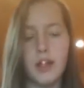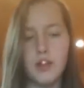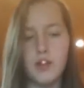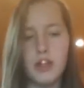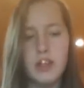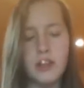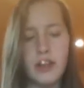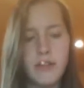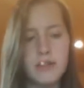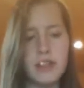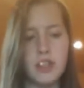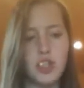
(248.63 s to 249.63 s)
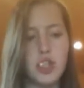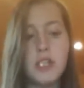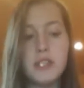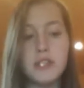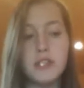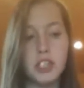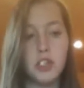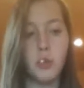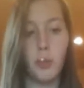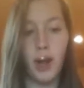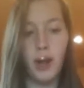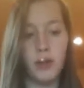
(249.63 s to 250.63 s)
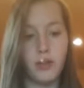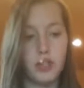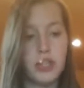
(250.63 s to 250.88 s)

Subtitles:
If she left these, she is still around.